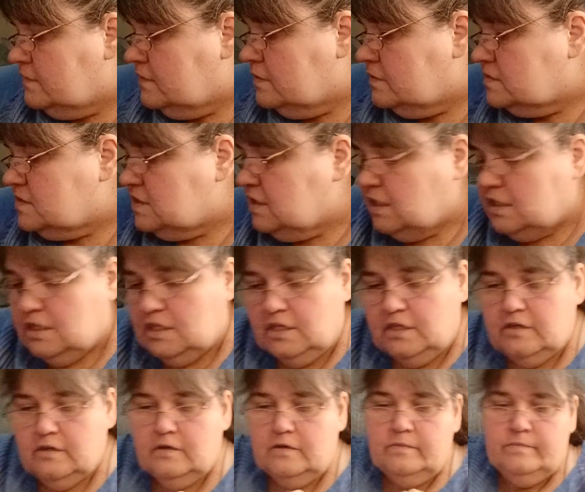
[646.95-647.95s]
those in
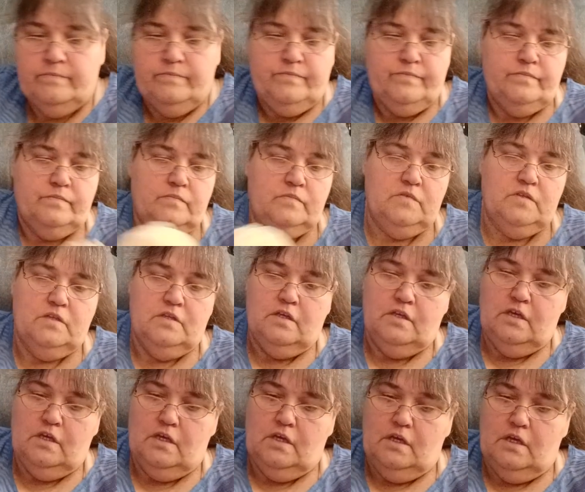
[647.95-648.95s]
here.
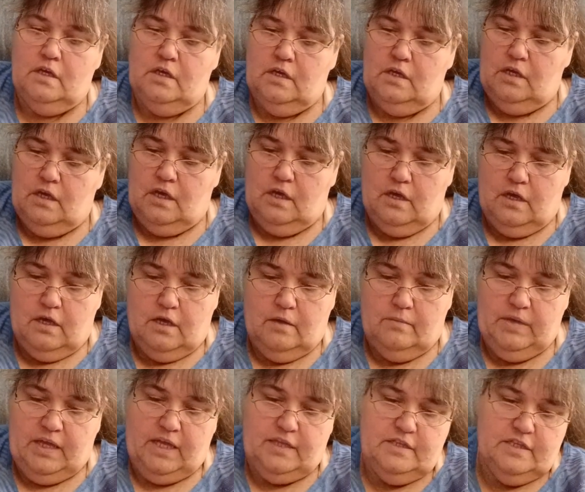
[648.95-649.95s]

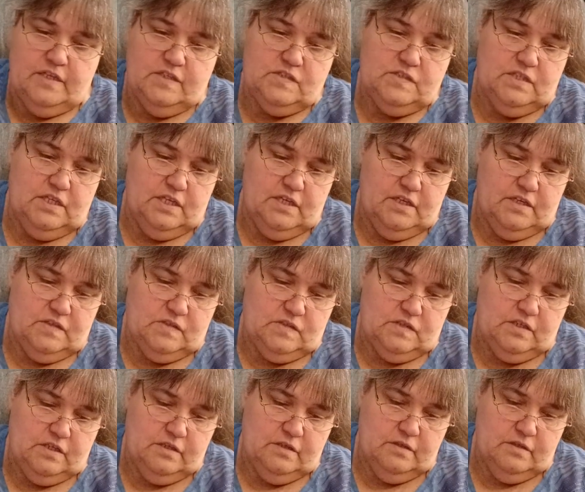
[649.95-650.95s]
And this is